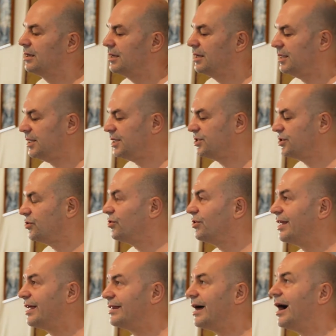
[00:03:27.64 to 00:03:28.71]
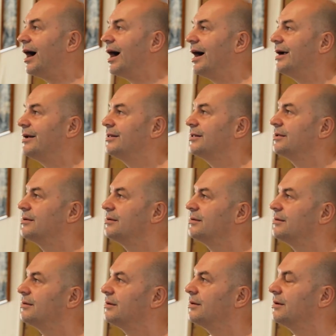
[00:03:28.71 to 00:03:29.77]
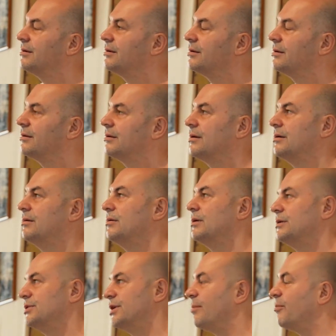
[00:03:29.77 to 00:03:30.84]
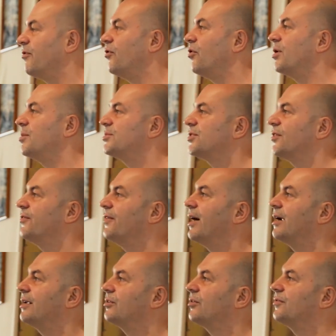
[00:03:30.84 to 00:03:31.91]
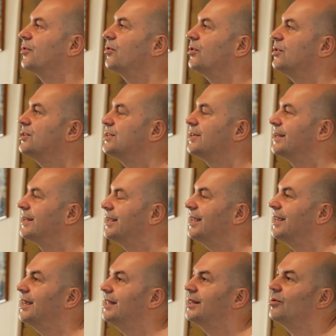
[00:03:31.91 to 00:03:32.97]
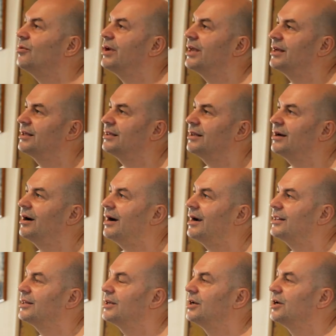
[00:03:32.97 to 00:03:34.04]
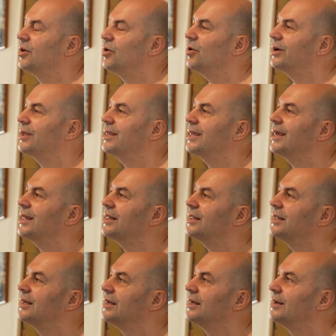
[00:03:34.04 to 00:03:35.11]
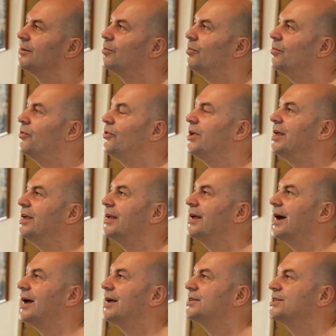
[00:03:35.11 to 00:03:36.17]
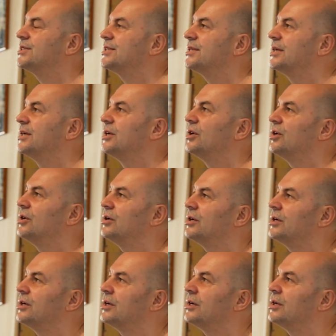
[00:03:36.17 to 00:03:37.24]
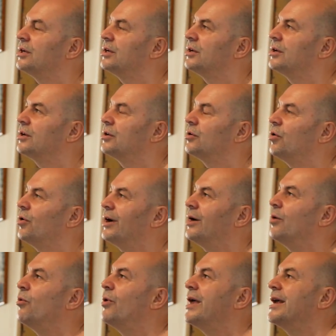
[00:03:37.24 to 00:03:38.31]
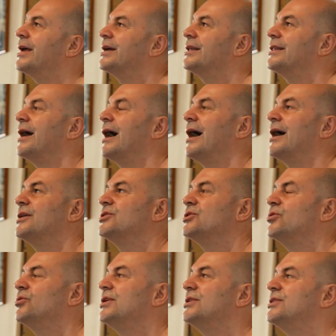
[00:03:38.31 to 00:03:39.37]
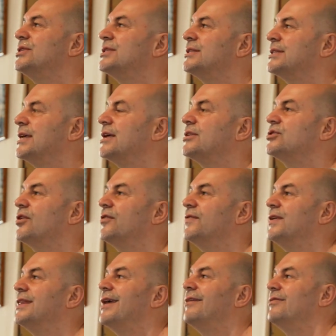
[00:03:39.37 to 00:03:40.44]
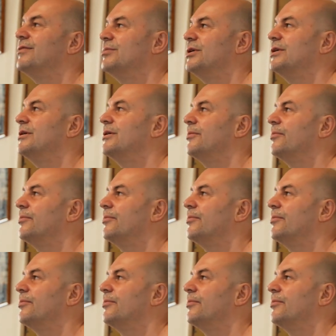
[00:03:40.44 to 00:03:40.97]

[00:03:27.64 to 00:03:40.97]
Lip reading: It is true that art, some forms of art, of course, can awaken the heart, or can bring us or awaken us to this sense of ineffable.